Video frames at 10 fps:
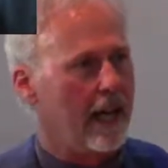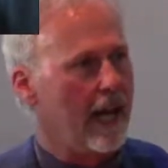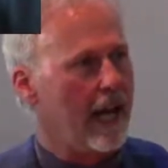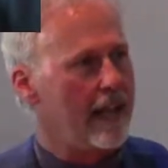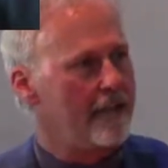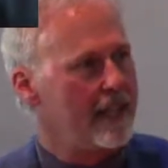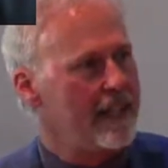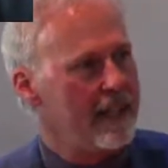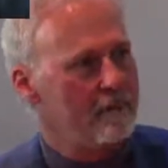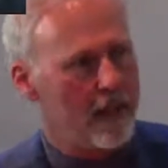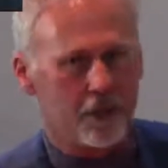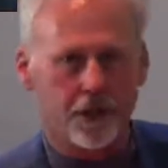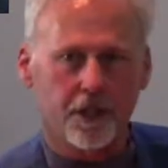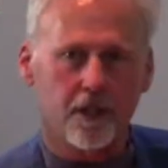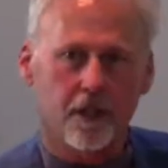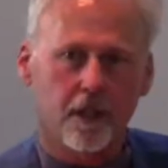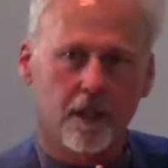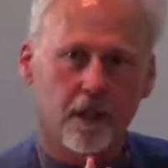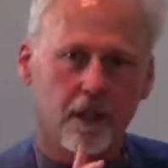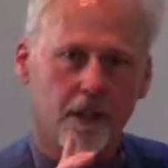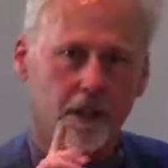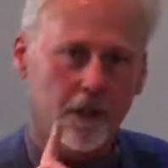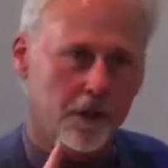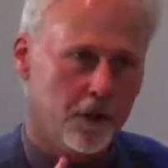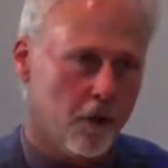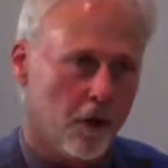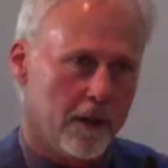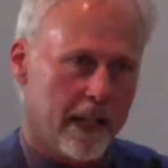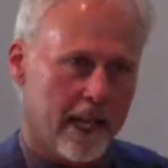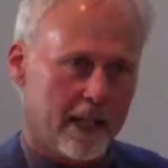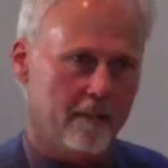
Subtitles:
And then they mention your name.